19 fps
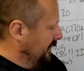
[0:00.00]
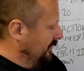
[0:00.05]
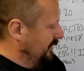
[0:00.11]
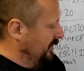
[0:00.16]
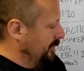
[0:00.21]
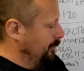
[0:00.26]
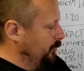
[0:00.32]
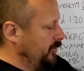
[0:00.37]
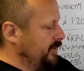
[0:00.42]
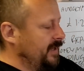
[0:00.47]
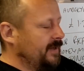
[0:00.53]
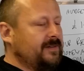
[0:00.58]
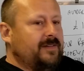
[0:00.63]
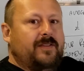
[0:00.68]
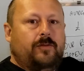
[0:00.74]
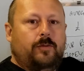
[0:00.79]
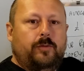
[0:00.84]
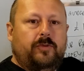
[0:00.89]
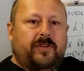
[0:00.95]
this product
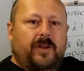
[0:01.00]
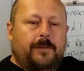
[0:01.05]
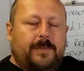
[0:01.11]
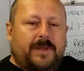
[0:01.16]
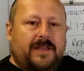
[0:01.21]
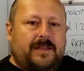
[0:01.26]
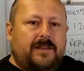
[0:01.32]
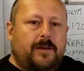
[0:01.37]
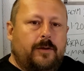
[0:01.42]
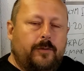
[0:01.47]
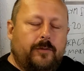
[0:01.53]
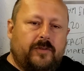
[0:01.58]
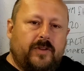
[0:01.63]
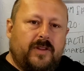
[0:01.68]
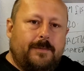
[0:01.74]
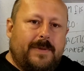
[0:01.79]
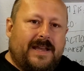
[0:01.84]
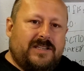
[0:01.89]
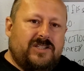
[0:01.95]
is also being used at
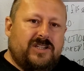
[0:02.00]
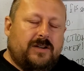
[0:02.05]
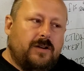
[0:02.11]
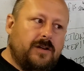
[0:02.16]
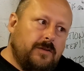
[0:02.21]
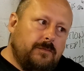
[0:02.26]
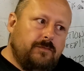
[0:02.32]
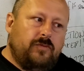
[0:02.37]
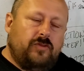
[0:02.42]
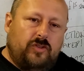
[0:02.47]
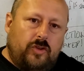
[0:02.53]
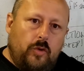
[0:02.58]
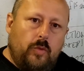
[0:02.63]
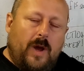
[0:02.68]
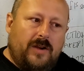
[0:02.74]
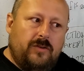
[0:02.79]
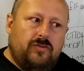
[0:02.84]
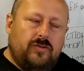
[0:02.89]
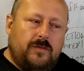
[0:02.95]
the magic
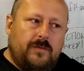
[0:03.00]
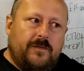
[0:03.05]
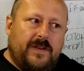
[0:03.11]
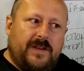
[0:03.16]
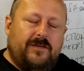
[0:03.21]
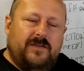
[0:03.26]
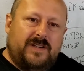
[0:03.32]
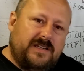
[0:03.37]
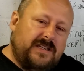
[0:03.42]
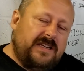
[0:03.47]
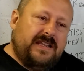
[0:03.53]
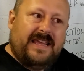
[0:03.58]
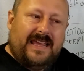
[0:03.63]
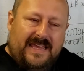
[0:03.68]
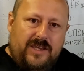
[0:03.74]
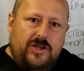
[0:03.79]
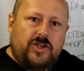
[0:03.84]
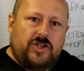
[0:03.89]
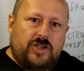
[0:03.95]

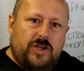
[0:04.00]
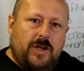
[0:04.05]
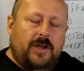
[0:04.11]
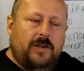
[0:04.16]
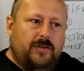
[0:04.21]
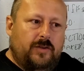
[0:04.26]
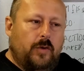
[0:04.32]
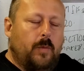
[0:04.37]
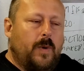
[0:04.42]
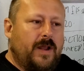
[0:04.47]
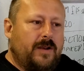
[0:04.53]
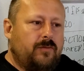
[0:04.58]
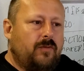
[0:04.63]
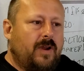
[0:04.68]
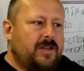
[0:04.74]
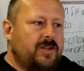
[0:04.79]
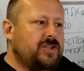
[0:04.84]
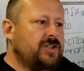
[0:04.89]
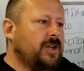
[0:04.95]
250-ish to 1
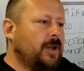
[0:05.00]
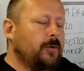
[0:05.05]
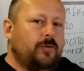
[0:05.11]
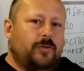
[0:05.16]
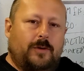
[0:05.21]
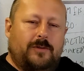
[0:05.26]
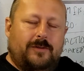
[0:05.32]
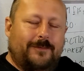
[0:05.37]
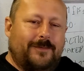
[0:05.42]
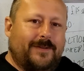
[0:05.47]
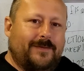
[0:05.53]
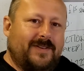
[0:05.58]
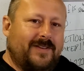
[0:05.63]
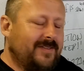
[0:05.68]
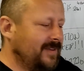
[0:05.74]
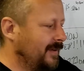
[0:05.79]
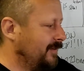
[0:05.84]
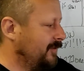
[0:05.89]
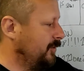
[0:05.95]
ratio,
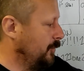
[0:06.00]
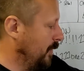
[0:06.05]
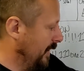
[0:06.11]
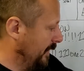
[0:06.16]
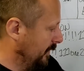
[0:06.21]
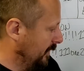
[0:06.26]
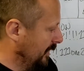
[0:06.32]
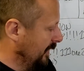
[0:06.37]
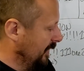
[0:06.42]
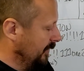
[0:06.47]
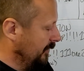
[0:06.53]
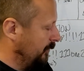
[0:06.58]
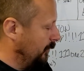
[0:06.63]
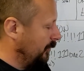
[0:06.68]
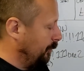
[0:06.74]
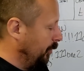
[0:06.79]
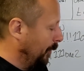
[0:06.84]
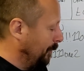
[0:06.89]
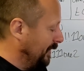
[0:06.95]
256 to 1. So
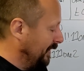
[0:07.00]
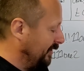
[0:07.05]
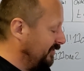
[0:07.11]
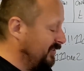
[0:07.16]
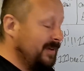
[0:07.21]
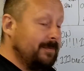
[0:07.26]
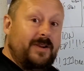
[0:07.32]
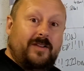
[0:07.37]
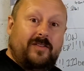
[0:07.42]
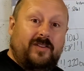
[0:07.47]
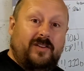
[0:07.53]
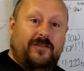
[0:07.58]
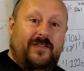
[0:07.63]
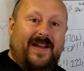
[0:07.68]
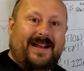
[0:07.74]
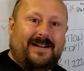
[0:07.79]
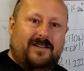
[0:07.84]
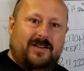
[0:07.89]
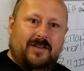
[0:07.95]
it's probably a similar
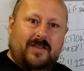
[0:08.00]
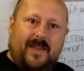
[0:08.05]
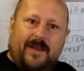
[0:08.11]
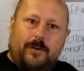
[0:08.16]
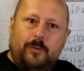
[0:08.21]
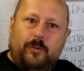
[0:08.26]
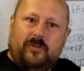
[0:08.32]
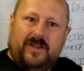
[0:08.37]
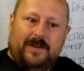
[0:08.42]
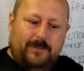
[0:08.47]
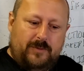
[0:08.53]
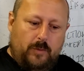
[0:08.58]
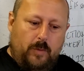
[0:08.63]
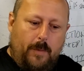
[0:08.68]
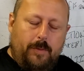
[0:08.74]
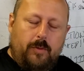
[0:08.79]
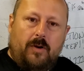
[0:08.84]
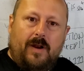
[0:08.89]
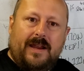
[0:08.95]
surfactant. They all seem to
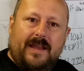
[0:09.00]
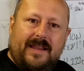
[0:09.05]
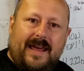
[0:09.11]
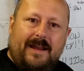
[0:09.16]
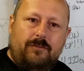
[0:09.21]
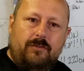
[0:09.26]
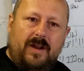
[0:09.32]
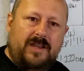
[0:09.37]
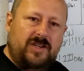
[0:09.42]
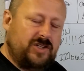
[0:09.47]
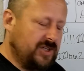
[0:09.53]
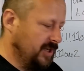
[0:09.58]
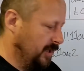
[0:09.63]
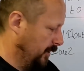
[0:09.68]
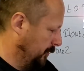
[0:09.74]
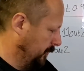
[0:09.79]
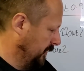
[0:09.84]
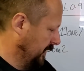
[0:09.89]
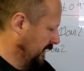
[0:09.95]
operate at that
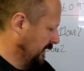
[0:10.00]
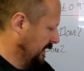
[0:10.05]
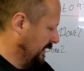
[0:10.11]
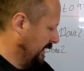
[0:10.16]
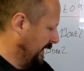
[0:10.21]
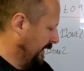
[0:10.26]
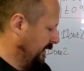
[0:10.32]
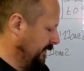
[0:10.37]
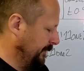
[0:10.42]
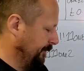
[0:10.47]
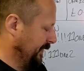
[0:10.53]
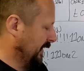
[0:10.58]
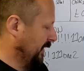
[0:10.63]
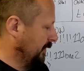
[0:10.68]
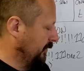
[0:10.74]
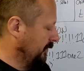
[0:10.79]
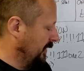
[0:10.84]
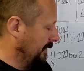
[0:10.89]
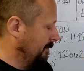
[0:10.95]
ratio. Okay,
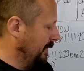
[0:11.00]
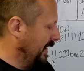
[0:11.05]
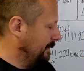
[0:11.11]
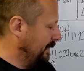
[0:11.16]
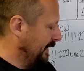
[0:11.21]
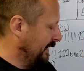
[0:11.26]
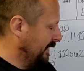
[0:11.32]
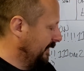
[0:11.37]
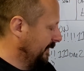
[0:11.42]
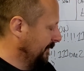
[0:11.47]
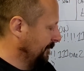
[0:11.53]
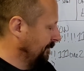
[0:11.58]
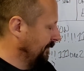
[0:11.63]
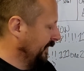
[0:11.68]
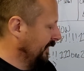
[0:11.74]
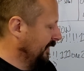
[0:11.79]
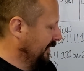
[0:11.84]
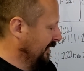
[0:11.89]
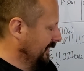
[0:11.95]
so it may be
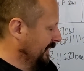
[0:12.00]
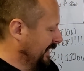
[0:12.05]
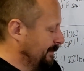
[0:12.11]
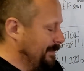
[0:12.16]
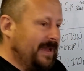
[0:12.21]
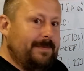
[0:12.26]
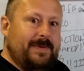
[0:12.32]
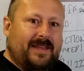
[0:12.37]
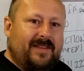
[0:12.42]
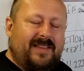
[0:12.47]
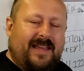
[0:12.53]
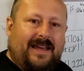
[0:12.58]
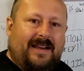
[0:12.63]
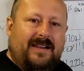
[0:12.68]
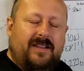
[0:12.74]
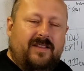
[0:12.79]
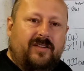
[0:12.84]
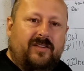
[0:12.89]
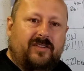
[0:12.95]

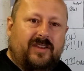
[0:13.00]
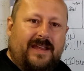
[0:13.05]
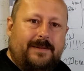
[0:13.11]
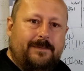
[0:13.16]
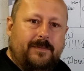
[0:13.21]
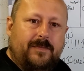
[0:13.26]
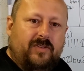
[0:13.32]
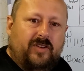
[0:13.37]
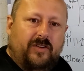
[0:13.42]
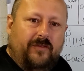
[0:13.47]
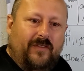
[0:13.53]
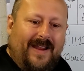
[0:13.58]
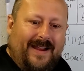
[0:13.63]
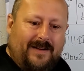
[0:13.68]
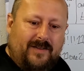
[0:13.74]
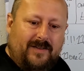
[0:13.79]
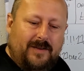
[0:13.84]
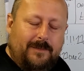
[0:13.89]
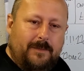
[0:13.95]
exactly the same
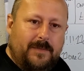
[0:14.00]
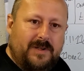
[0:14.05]
surfactant